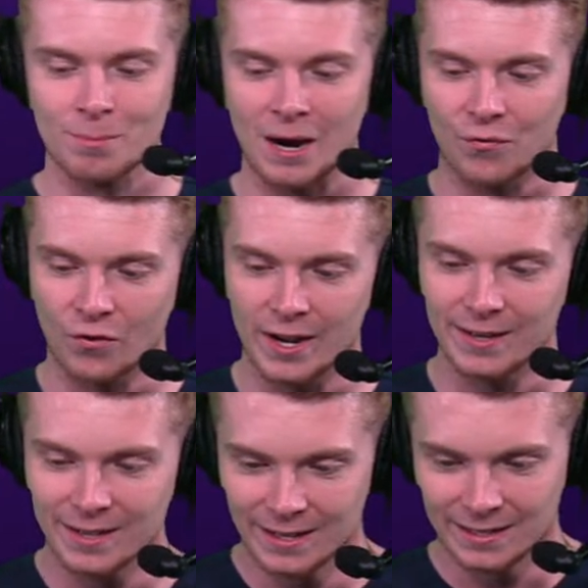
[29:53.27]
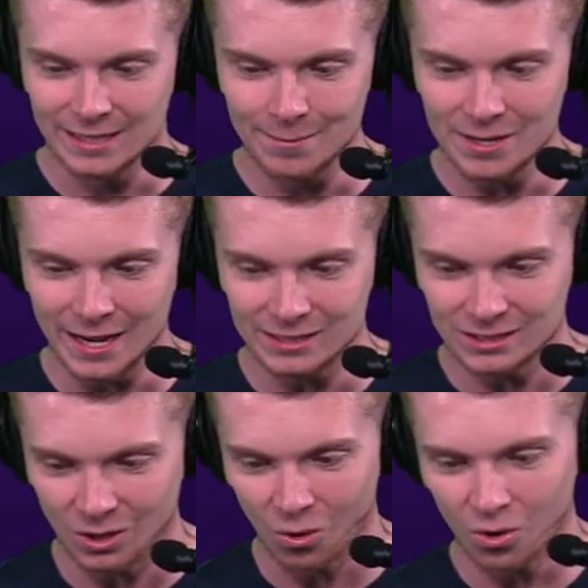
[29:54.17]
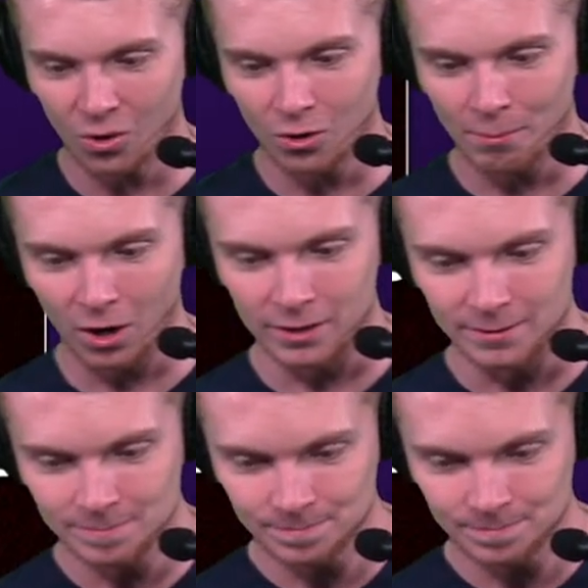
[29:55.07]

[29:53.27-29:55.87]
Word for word: my friend. Give me a Skull Martin.